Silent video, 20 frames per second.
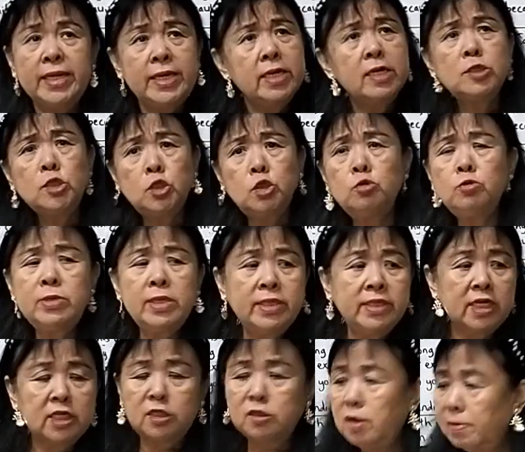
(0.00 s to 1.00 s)
Here
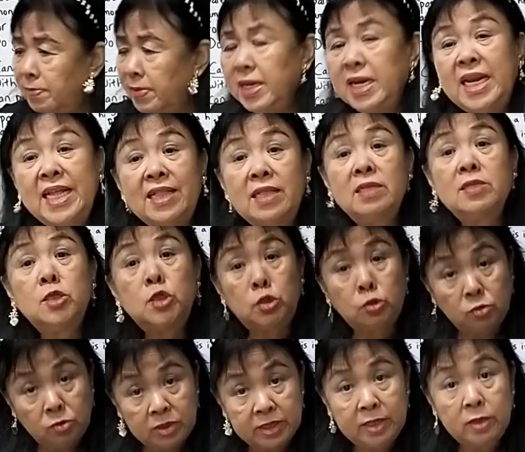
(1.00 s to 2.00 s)
children does not mean little
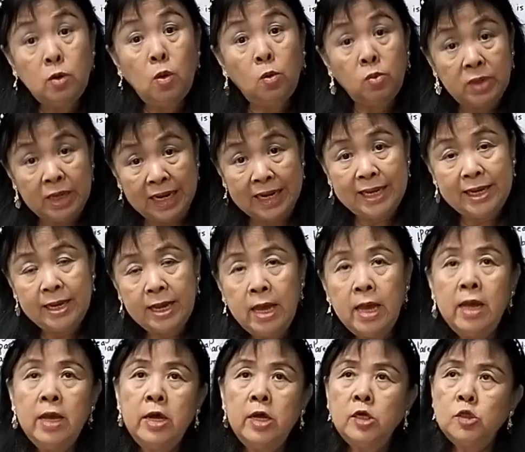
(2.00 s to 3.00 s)
children only.
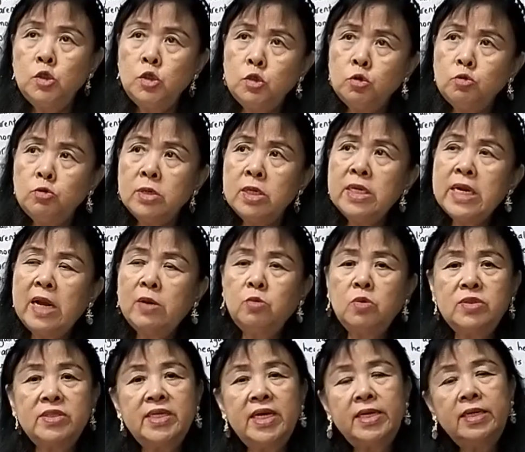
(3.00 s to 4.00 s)
Children, I
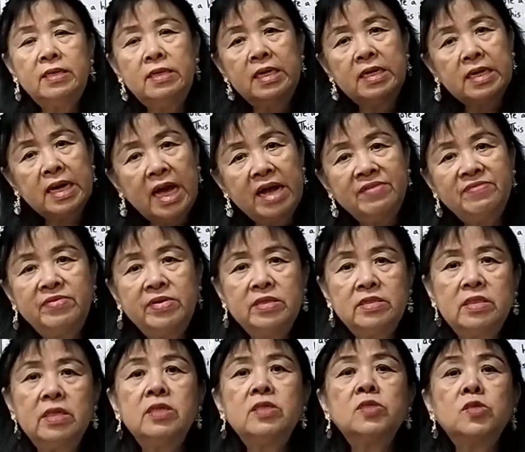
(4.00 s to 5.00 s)
would say it
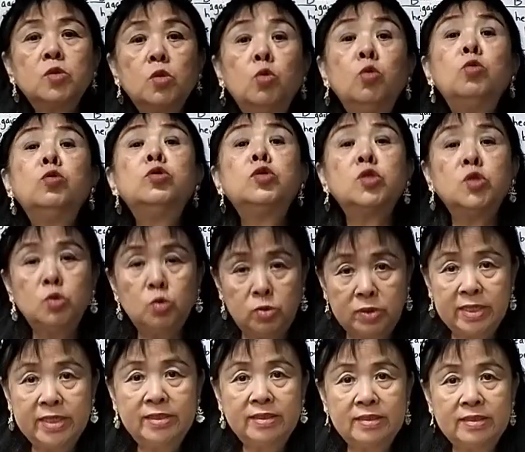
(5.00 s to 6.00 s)
covers school
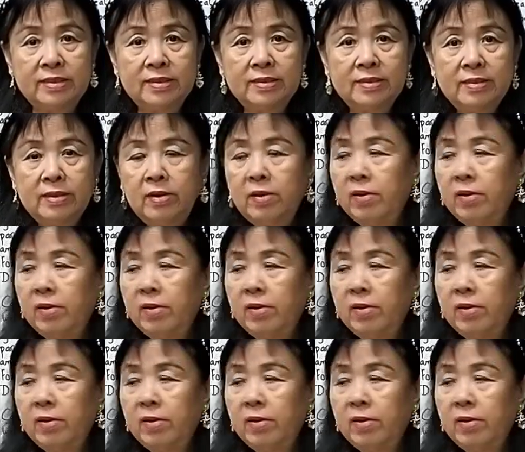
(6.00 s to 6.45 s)
students.